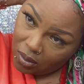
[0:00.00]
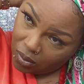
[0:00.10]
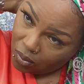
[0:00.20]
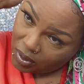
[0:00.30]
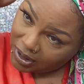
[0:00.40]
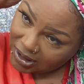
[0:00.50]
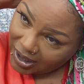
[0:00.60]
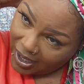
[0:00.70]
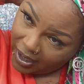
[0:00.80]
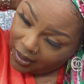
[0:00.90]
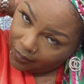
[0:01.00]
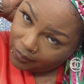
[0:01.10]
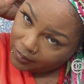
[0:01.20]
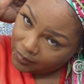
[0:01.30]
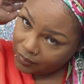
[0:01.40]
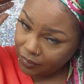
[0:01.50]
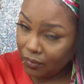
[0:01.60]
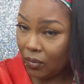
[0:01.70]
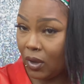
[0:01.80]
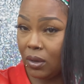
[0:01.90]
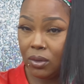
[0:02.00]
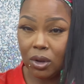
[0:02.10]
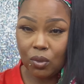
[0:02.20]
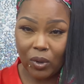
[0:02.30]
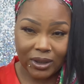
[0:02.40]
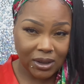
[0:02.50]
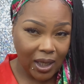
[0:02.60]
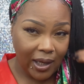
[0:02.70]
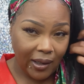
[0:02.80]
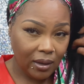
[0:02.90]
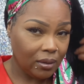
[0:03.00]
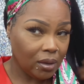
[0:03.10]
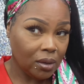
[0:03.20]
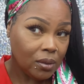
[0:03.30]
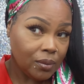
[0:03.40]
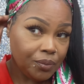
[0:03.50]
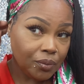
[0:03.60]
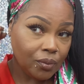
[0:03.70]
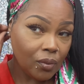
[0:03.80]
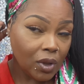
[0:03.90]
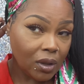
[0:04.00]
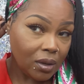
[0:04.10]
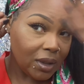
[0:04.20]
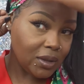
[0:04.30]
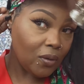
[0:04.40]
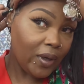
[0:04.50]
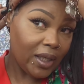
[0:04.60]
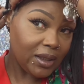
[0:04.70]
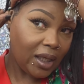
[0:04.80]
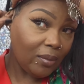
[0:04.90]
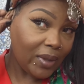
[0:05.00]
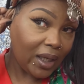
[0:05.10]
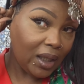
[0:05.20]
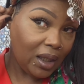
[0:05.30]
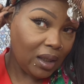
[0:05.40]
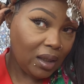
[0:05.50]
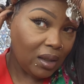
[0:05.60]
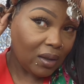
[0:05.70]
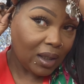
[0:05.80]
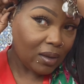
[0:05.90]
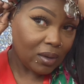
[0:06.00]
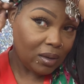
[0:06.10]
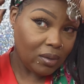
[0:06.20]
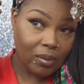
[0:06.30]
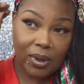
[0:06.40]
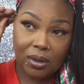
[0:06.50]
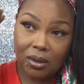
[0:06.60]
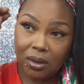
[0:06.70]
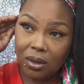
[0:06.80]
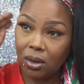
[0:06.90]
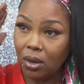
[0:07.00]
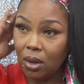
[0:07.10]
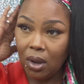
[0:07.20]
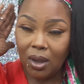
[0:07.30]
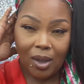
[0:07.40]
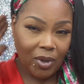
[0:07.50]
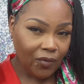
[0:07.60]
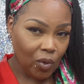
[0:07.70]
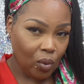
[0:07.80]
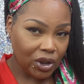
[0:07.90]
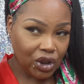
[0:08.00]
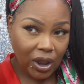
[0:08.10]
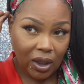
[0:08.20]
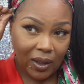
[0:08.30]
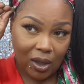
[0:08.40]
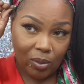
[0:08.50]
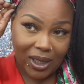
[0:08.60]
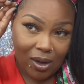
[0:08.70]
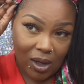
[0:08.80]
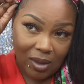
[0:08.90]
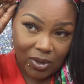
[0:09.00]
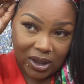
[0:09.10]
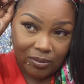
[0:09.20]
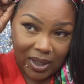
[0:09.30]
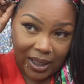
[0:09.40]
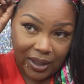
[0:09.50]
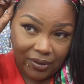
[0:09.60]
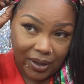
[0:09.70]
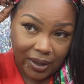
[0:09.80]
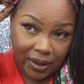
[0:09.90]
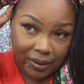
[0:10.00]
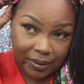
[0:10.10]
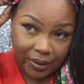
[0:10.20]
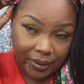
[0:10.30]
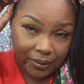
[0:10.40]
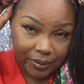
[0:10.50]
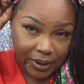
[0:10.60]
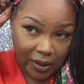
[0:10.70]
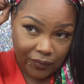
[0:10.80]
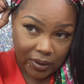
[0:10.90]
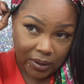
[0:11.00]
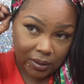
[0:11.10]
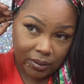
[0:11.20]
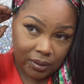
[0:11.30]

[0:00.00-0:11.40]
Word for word: on the side. Just one side. Let's go ahead and take my ear out a little bit. I mean, if you want your ear out, but i am going to leave my ear in here, honey. Definitely.